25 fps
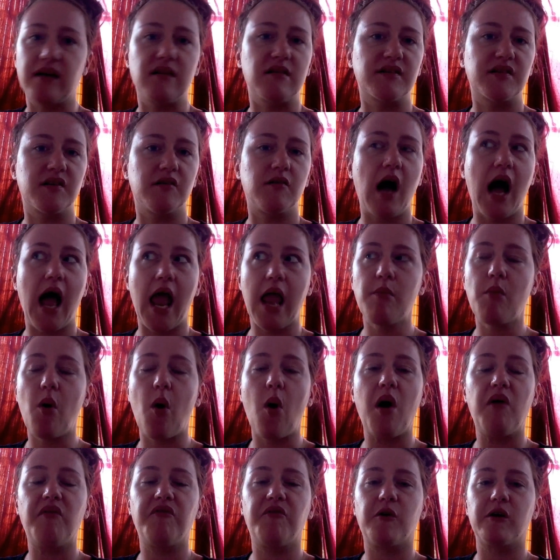So I am
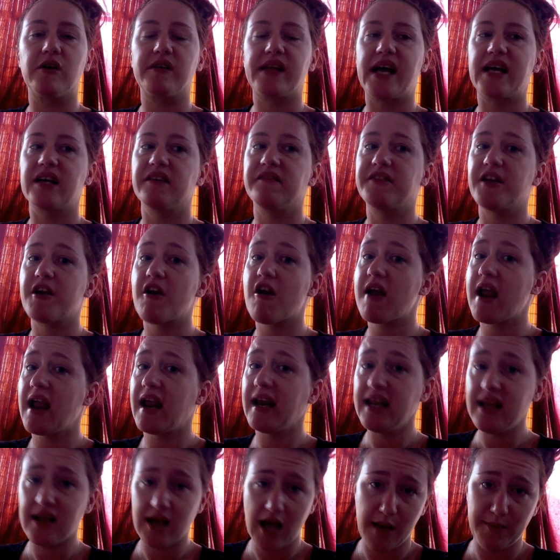all for that. If there are
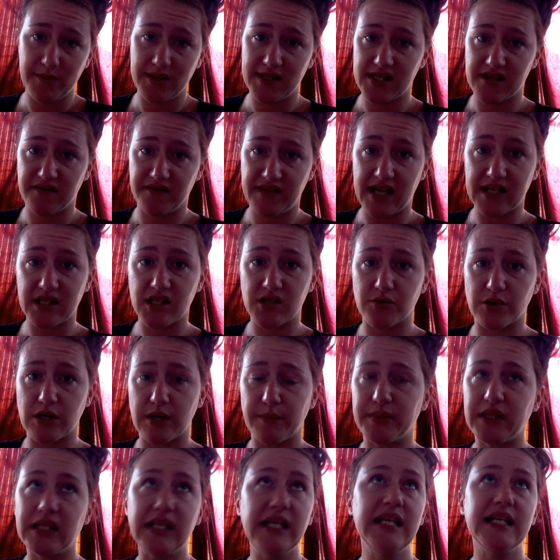any comments of that sort,
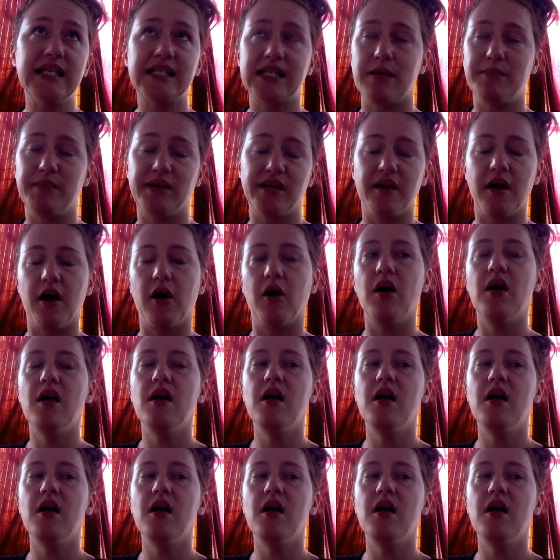please let me know.